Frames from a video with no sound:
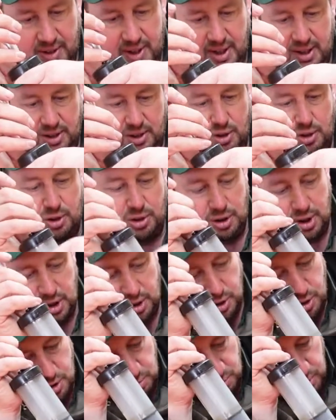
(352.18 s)
It
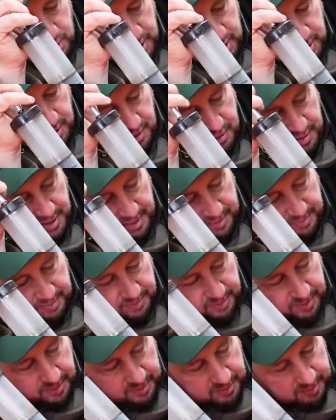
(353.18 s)
doesn't work like that.
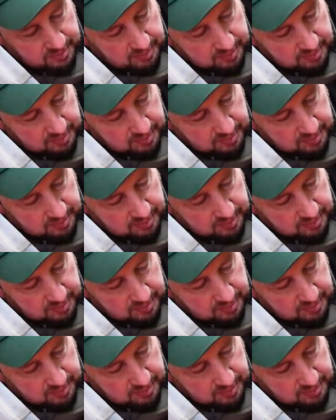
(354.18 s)
Right,